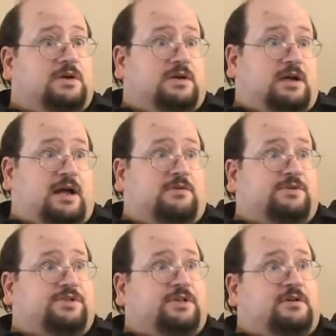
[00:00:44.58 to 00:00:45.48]
I
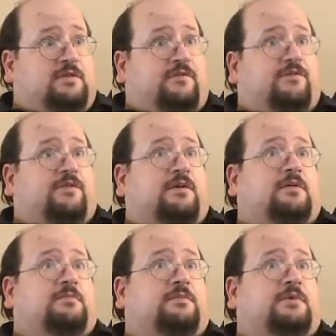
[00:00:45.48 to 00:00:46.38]
was there
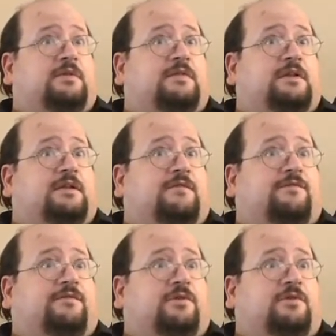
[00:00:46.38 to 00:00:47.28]
from the
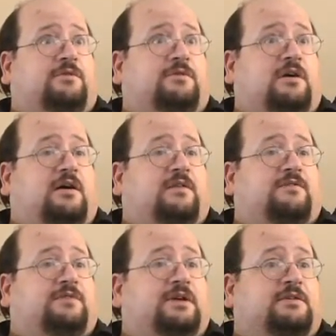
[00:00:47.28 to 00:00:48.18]
fall
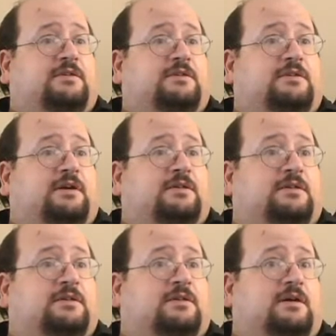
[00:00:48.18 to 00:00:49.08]
of
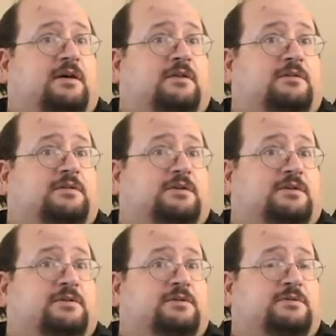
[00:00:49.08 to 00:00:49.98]
1990
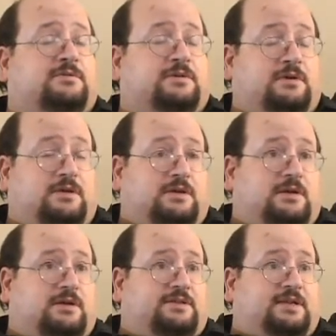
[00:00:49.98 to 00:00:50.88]
until
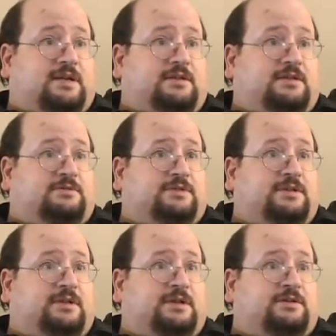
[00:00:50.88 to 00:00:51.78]

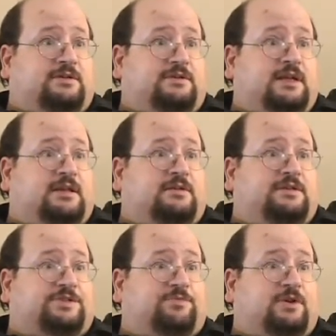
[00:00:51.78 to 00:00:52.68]
technically until the end of the
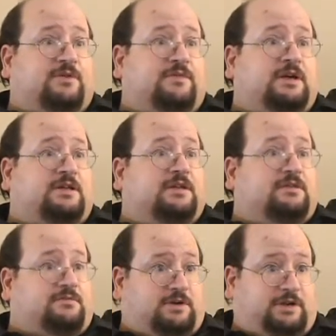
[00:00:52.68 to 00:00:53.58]
spring of
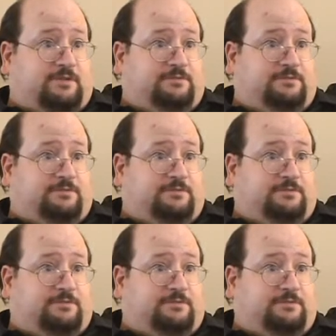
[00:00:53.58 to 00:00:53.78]
'93.